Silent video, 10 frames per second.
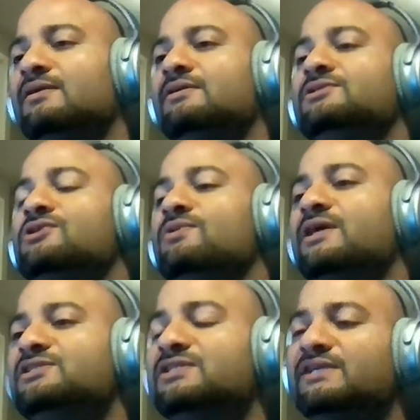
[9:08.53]
So
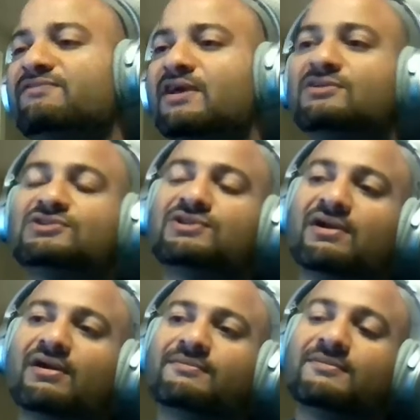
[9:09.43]
that's the advantage
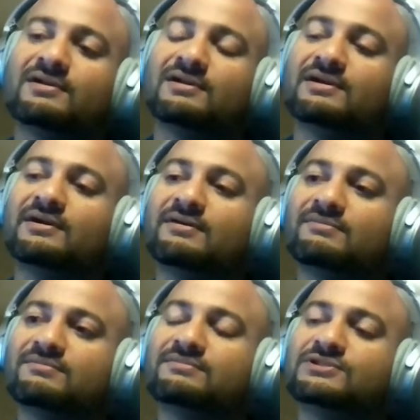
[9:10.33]
there.
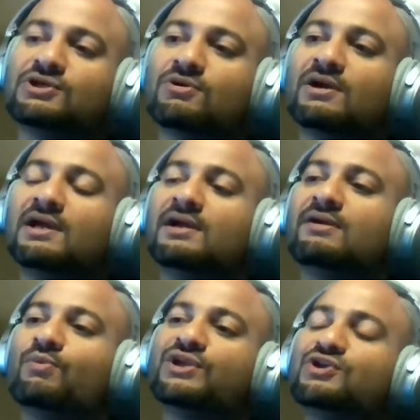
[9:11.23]
So
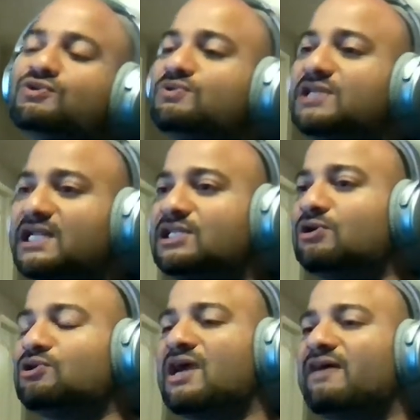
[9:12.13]
when you do that, though,
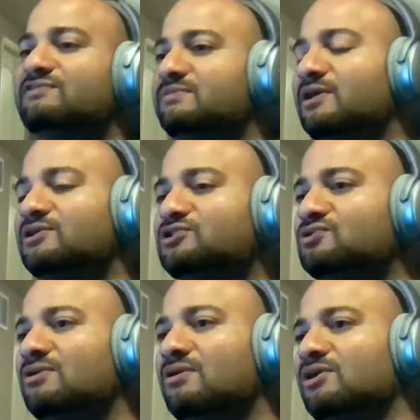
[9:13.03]
you have to make
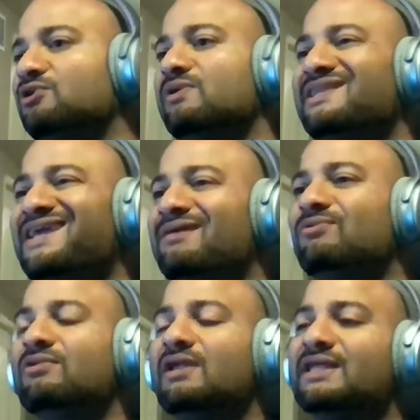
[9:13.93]
sure you
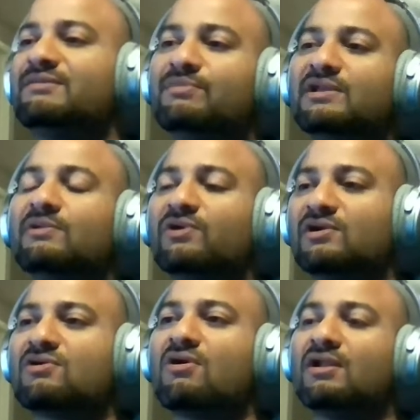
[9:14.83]
enable the middleware
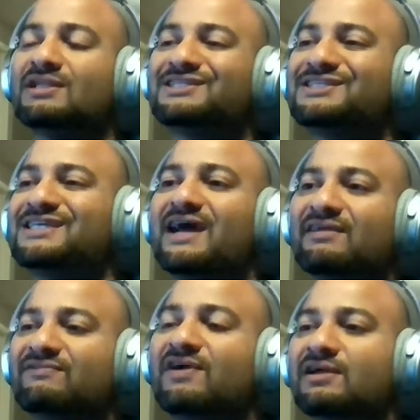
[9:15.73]
called
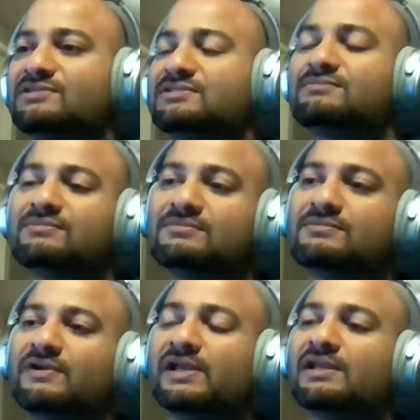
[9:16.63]
static files,
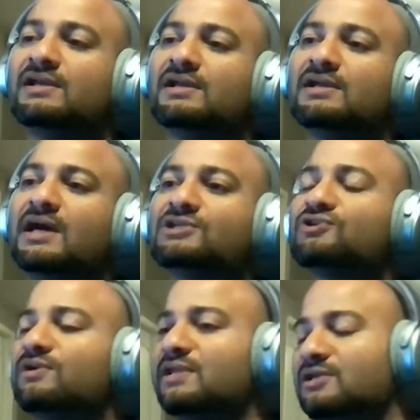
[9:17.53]
right? I'll show
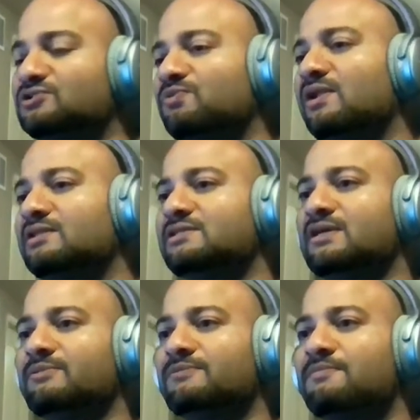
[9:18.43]
you that as well in the
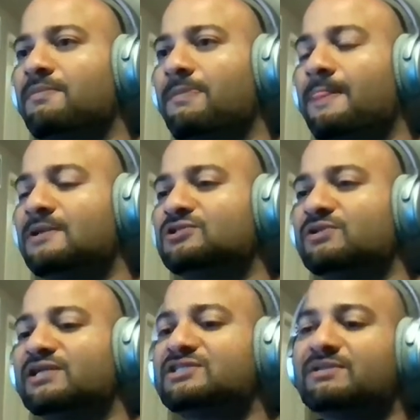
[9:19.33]
demo. So
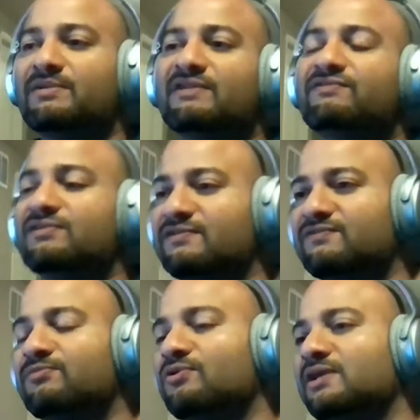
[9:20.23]
that's the benefit
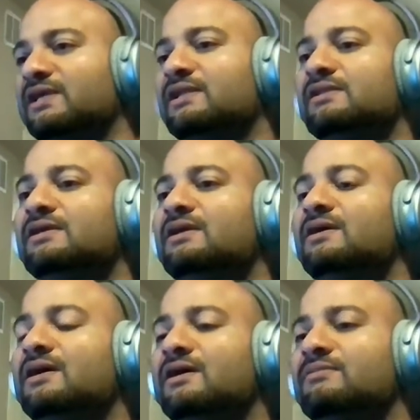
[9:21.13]
of putting it.
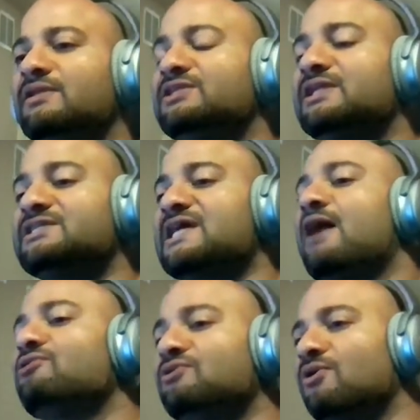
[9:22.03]
That's
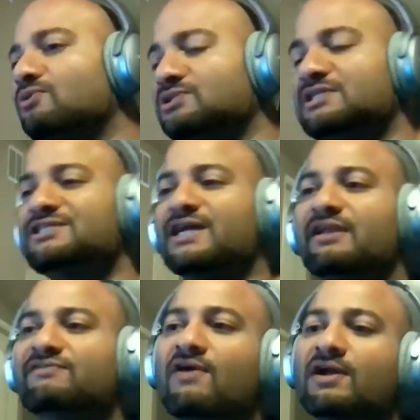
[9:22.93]
how you host
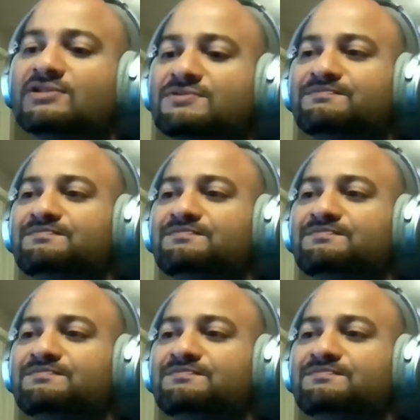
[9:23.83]
static files.